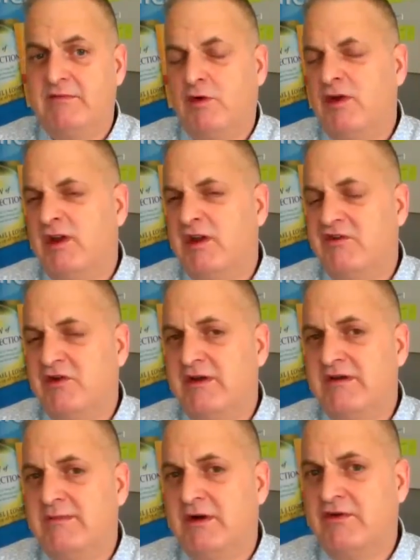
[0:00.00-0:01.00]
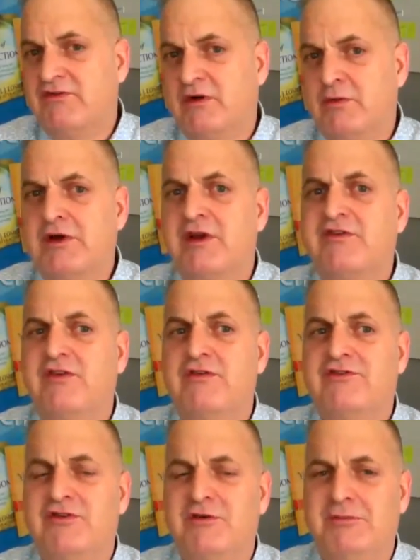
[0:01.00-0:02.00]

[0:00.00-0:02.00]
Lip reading: Or you can join tomorrow's show. We're going to choose 2